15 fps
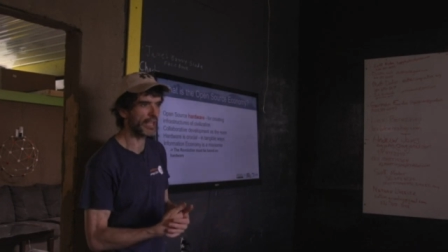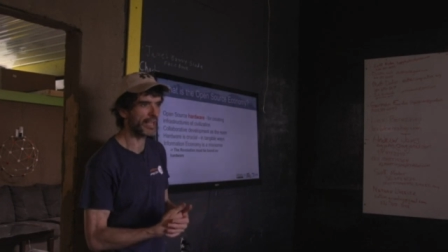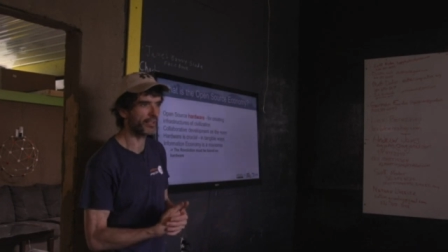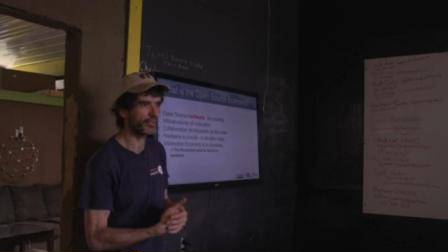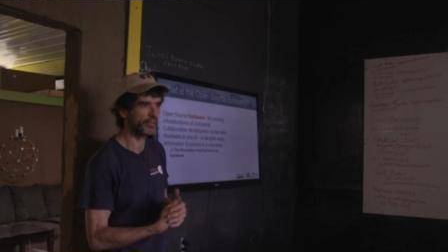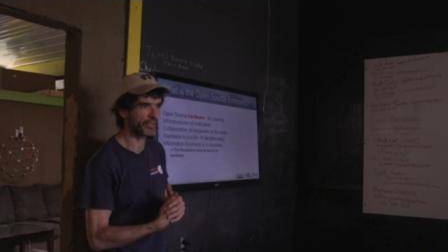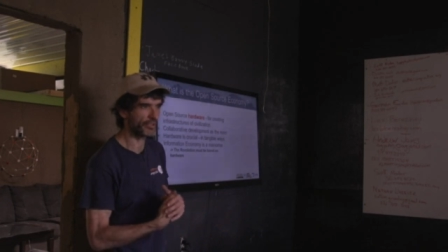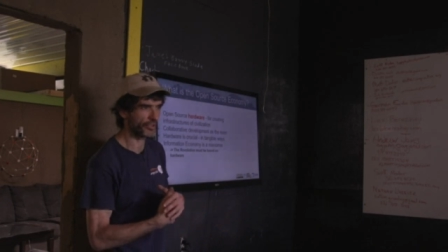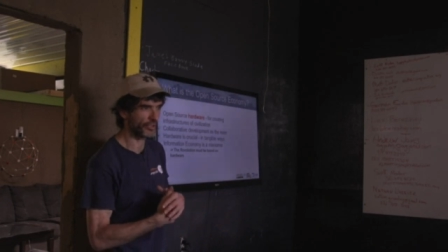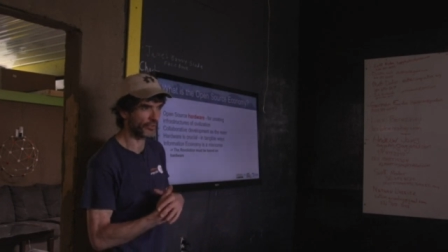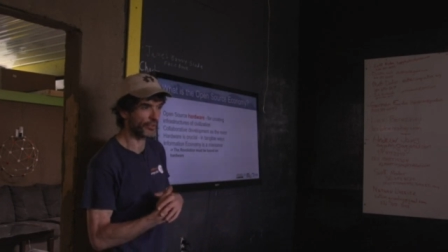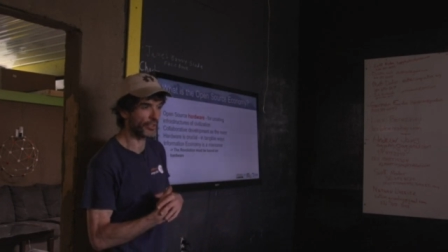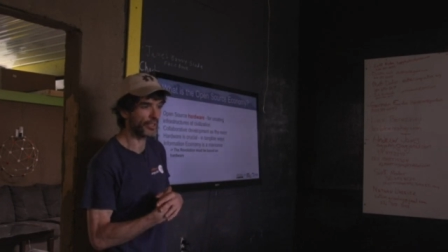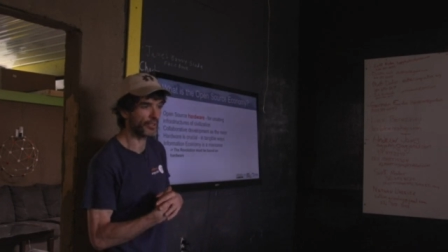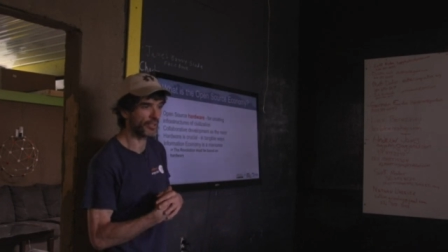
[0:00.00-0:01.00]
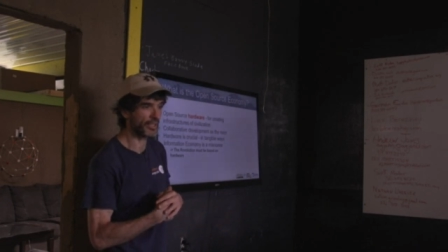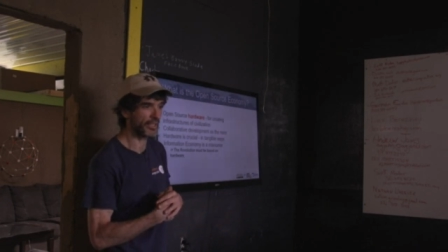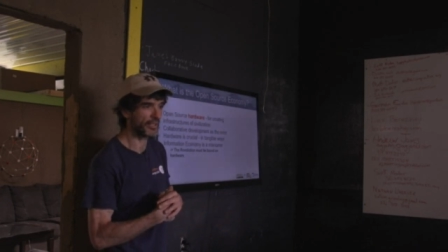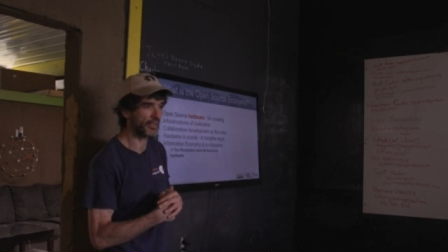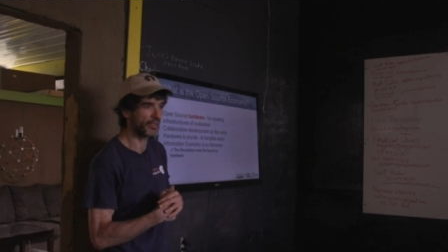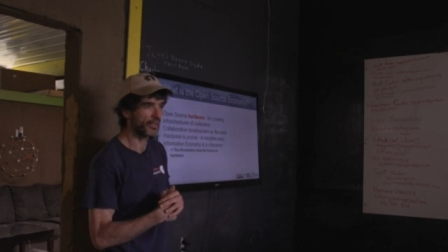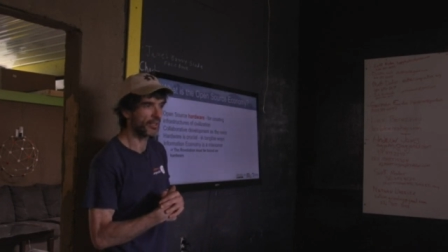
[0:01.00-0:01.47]
reality that's underneath
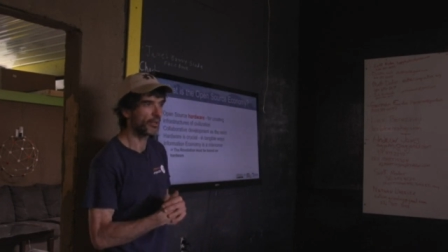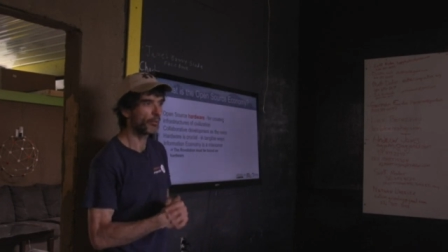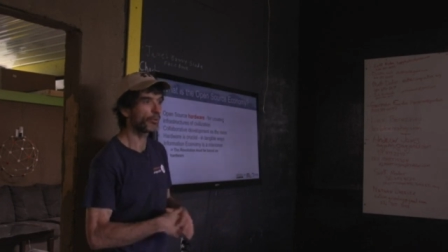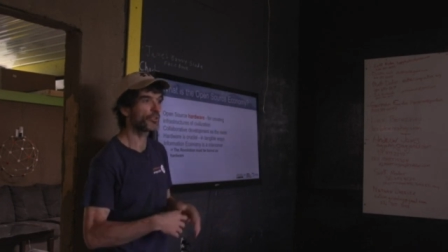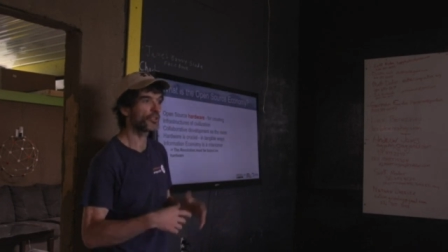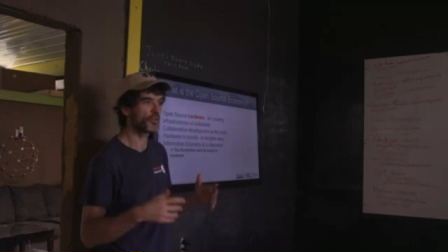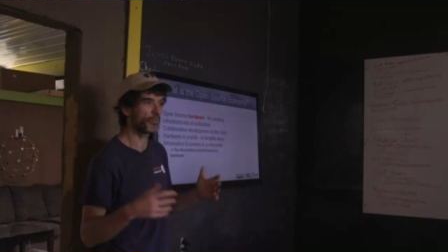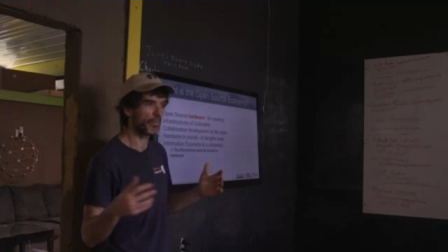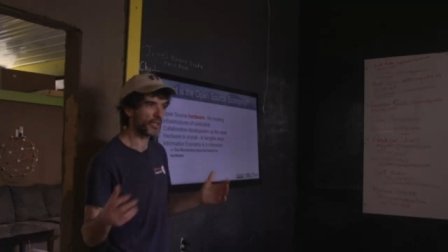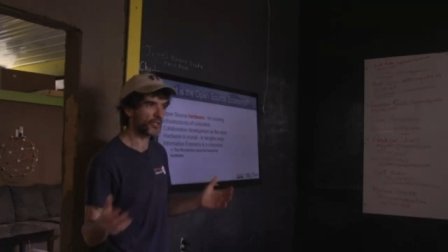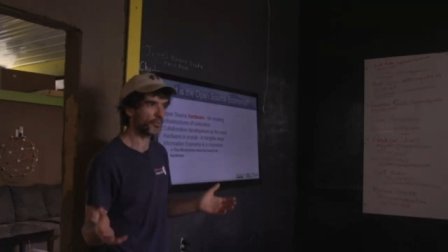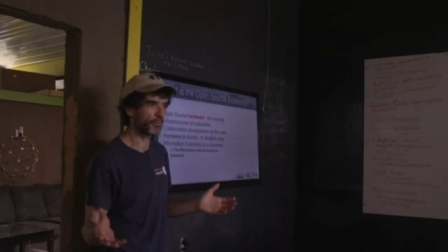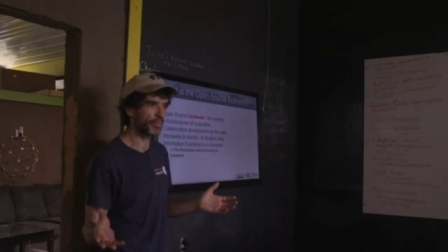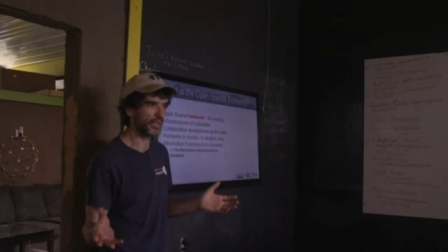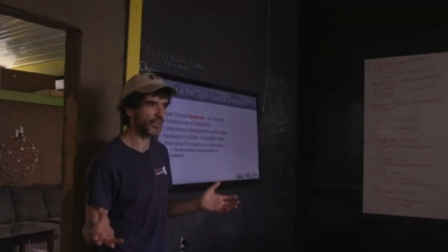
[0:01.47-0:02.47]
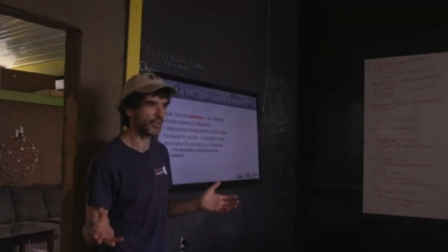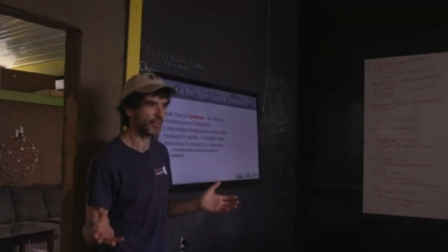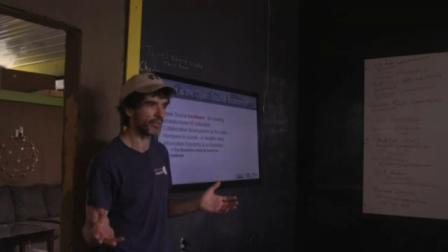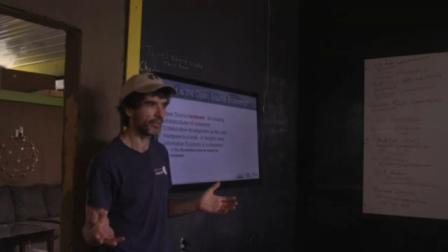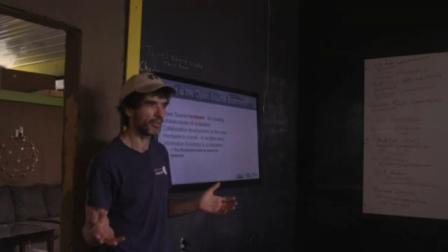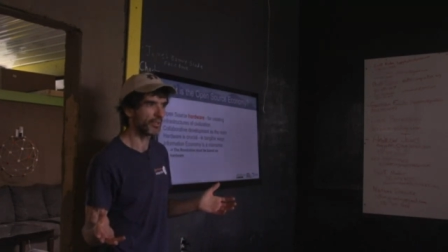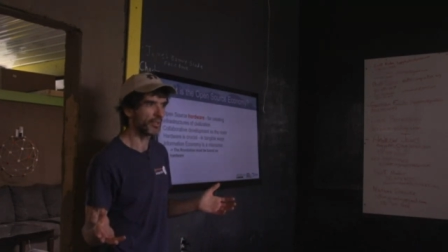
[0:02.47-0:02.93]
that, which is much bigger.
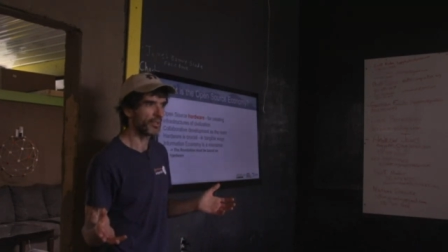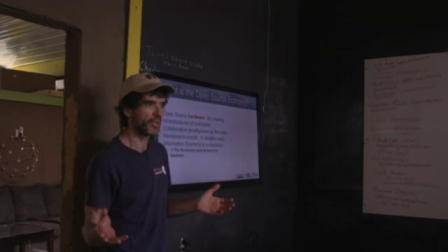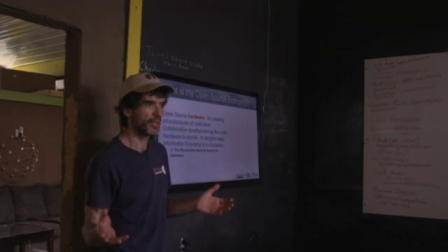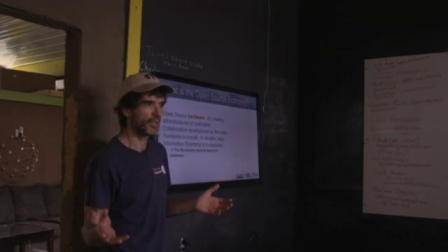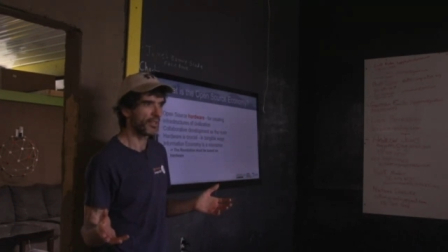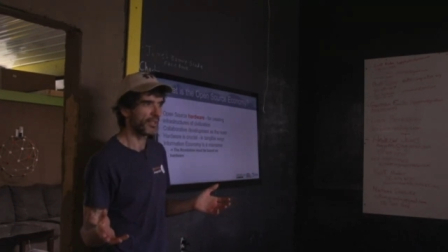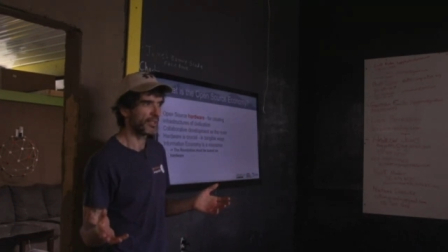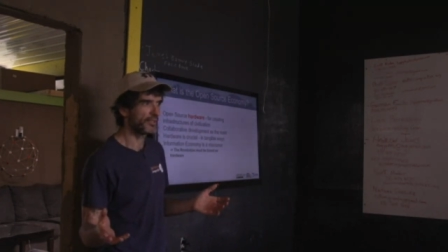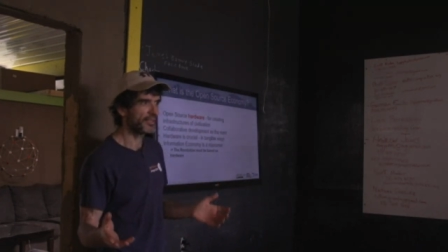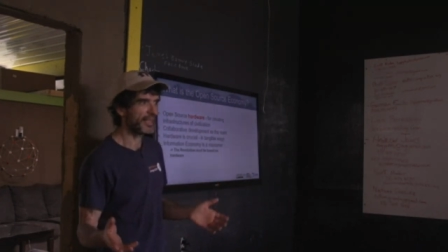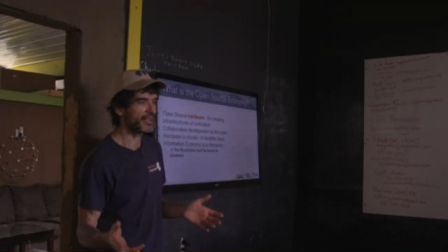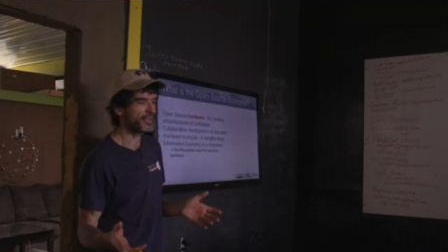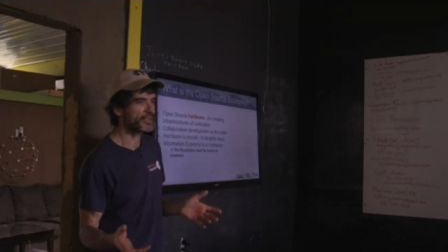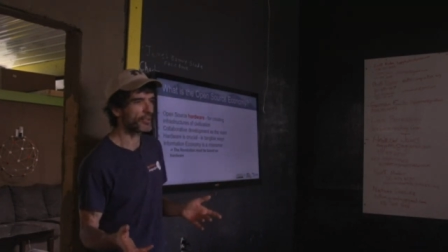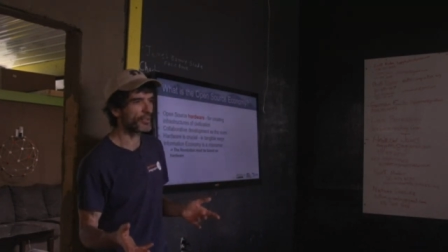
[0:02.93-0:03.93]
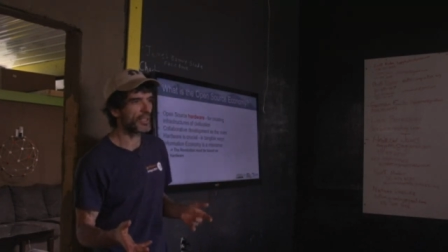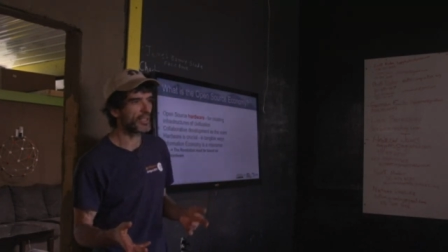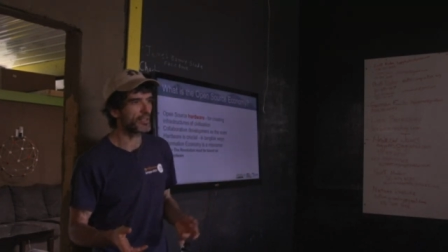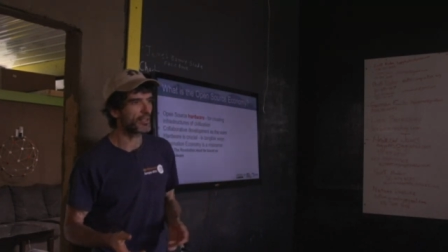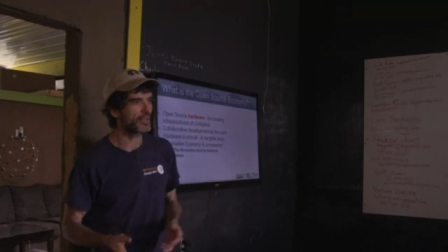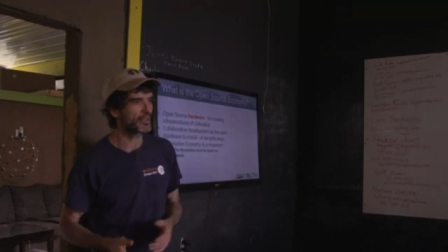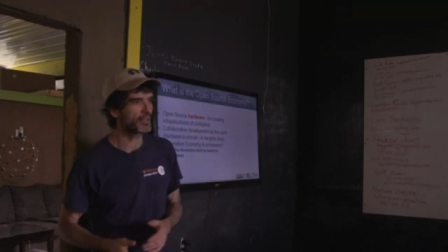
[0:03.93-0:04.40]
It tends to
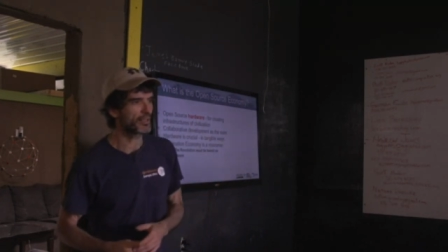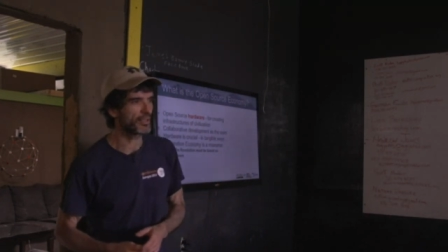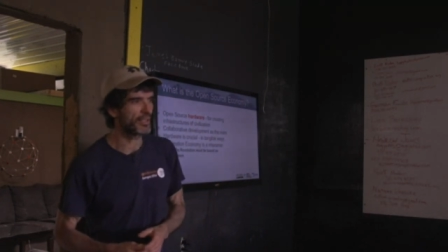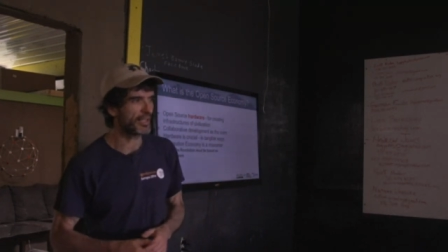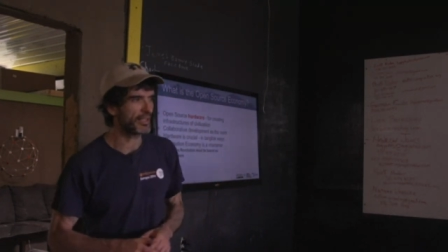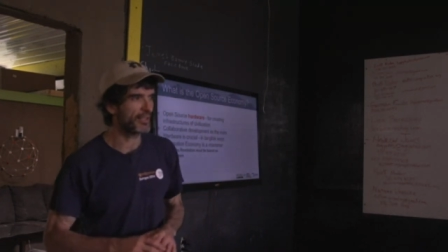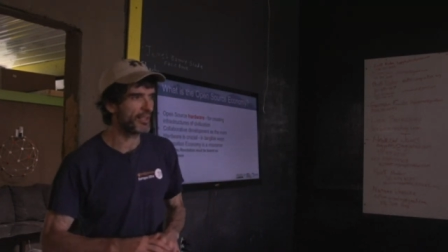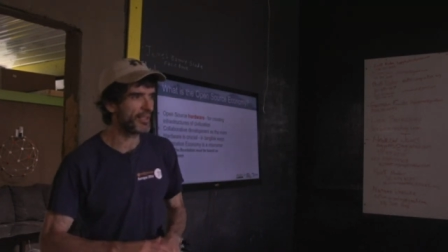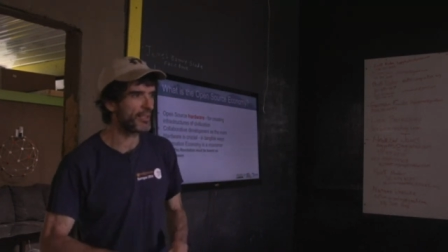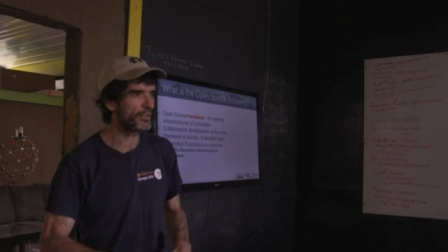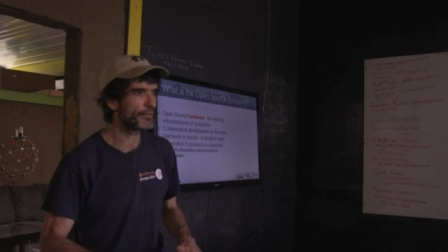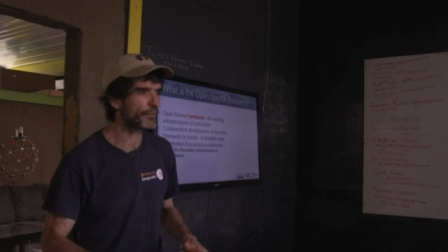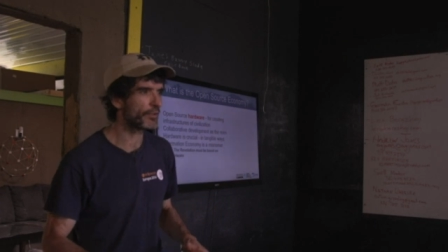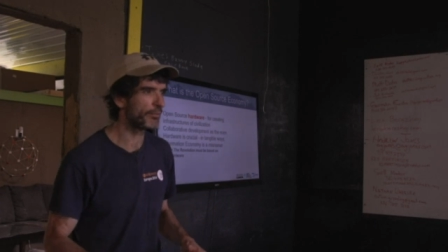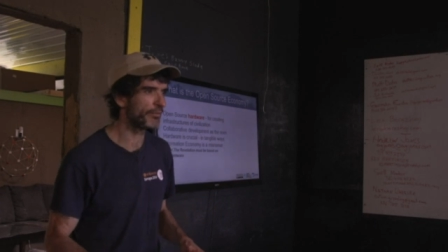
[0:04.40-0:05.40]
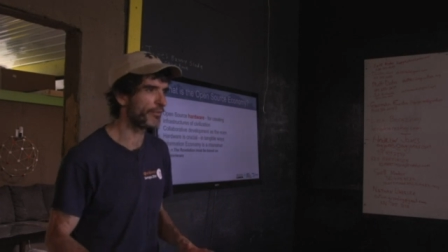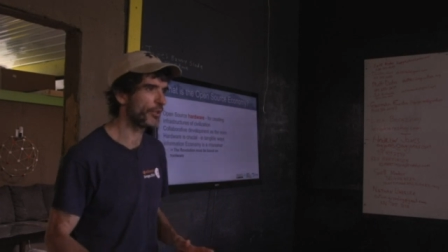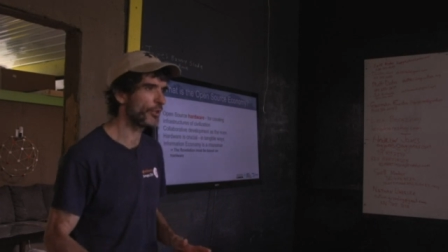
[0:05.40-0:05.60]
get hidden from